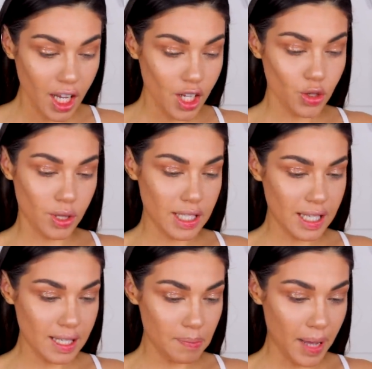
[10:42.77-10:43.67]
So this
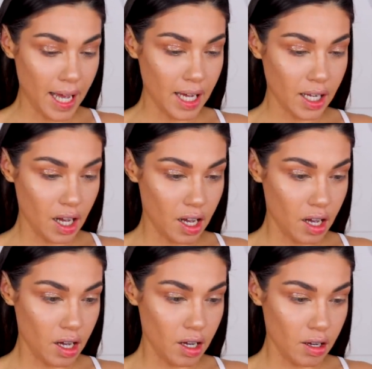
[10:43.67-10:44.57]
is a pack
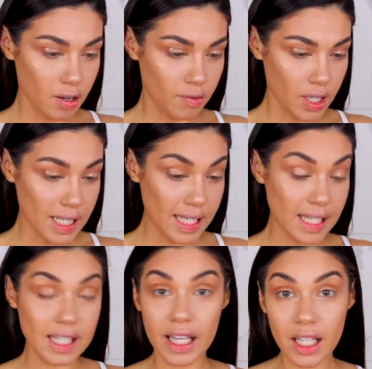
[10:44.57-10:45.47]
of
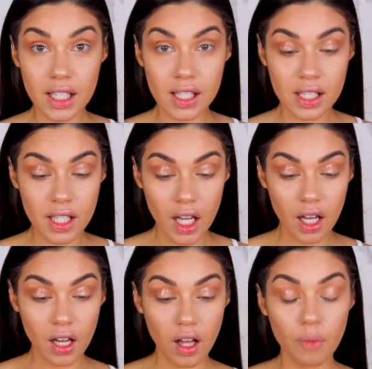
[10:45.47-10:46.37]
six.
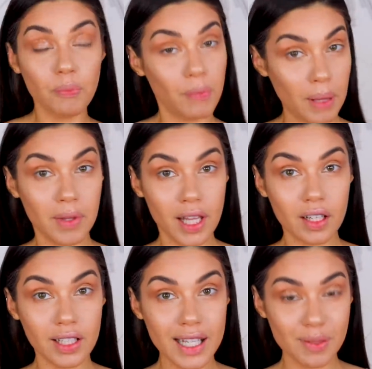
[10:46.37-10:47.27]
Maybe
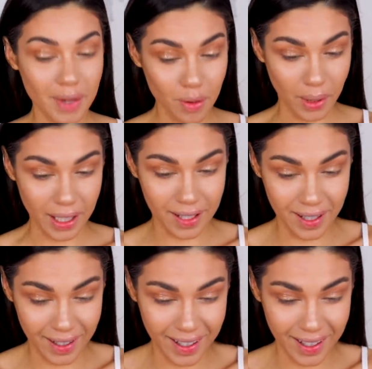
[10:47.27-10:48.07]
that'll last me a week.